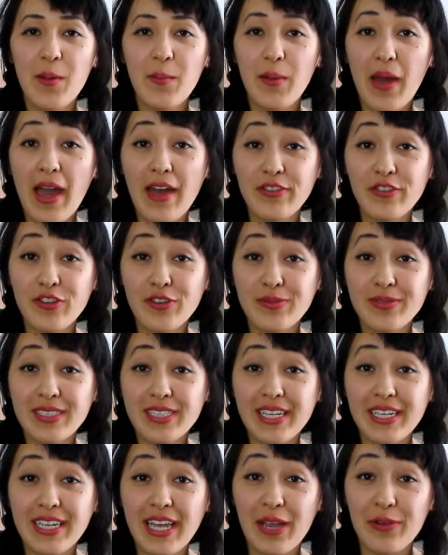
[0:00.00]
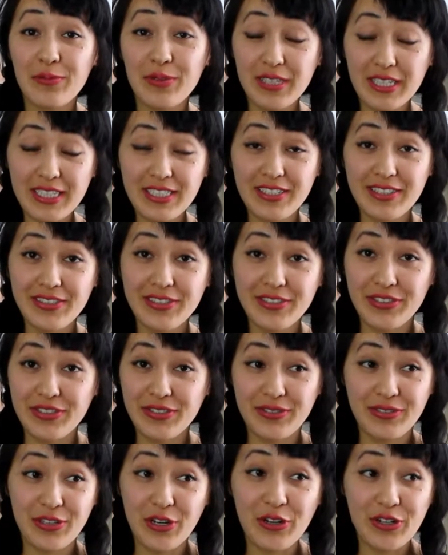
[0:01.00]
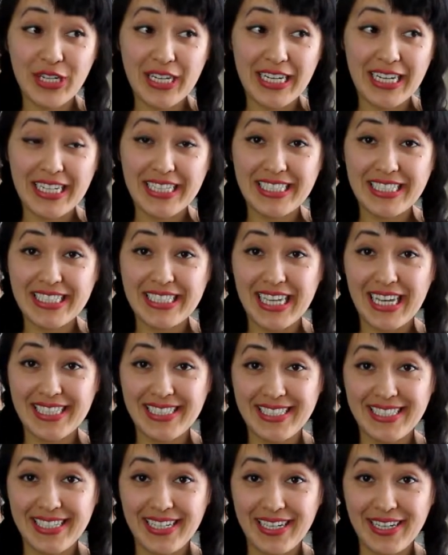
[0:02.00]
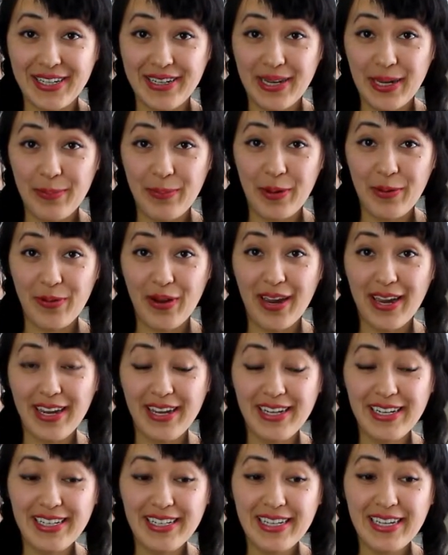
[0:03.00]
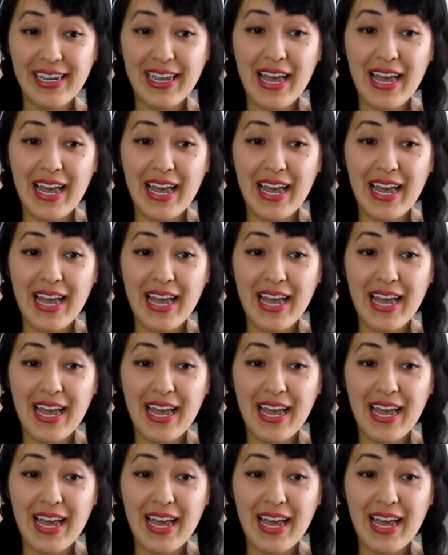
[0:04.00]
bathrooms can get really dirty and disgusting, am I right?